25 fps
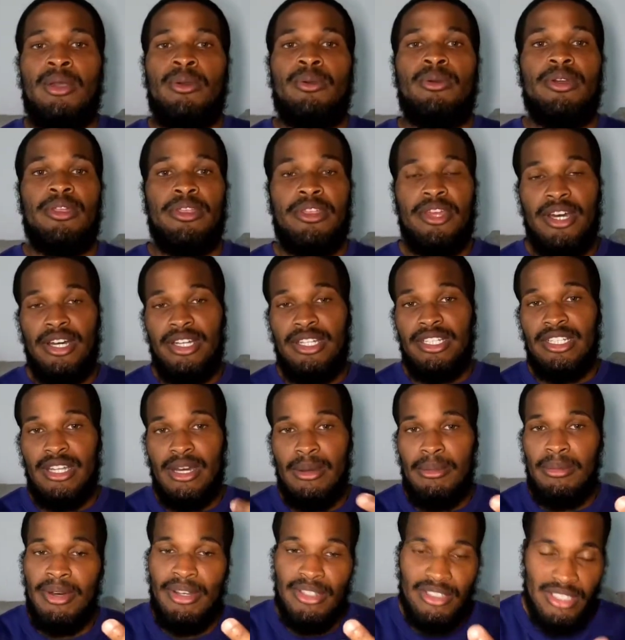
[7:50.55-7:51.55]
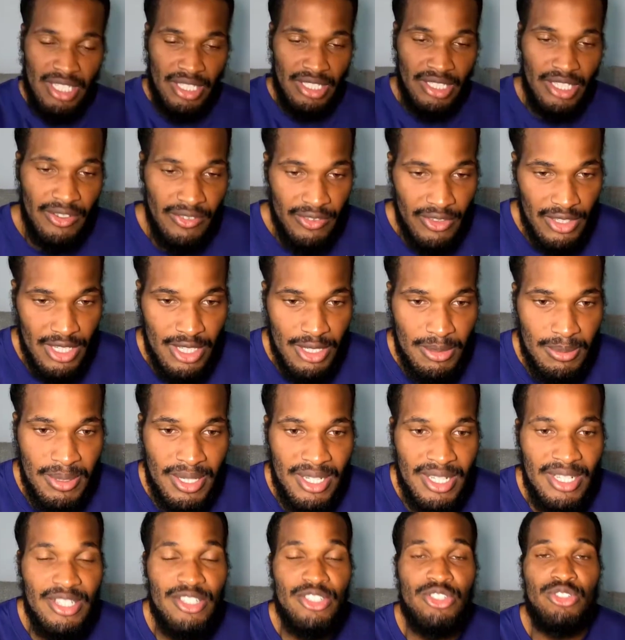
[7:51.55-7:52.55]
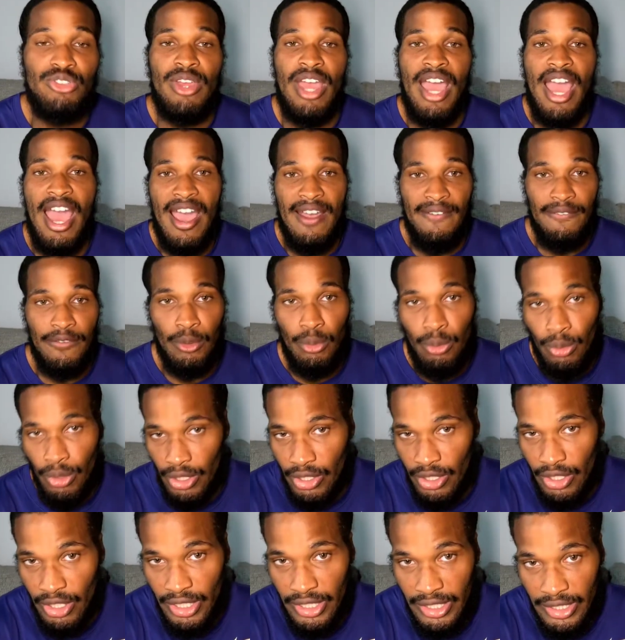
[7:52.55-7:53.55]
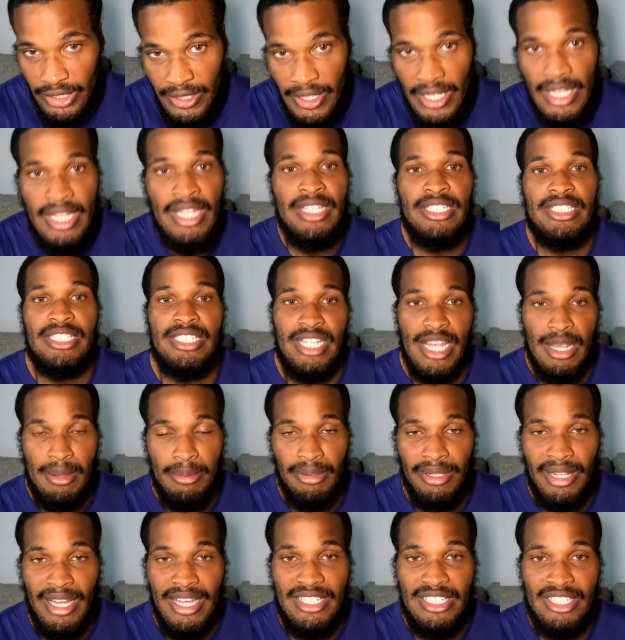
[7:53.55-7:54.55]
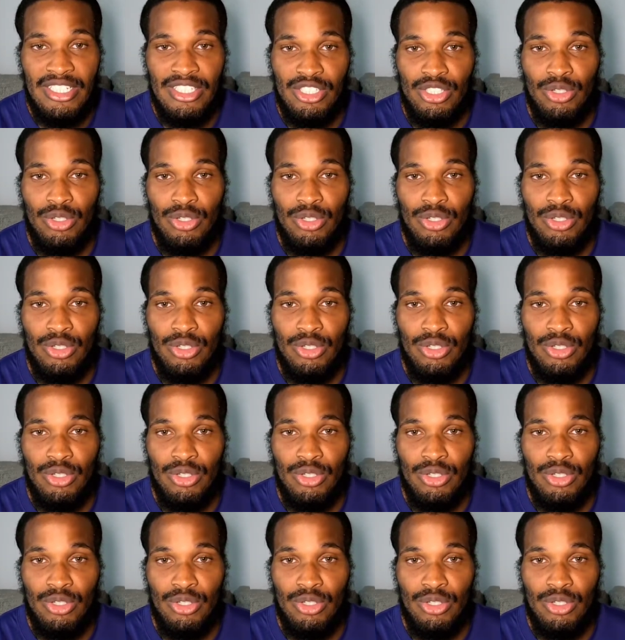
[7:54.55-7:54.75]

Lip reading: With dumbbells, I love it, is because you have to work on stabilizing.